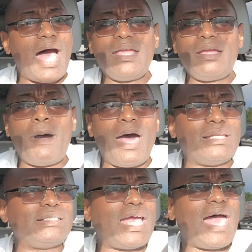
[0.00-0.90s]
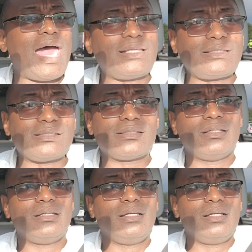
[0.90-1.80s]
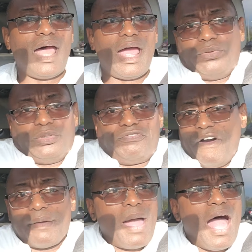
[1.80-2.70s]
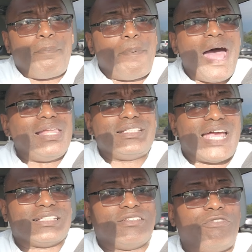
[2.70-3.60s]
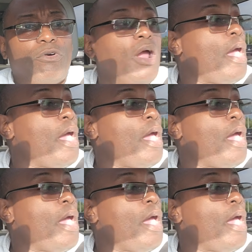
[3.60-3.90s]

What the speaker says: I apologize. And what the fuck am I apologizing for?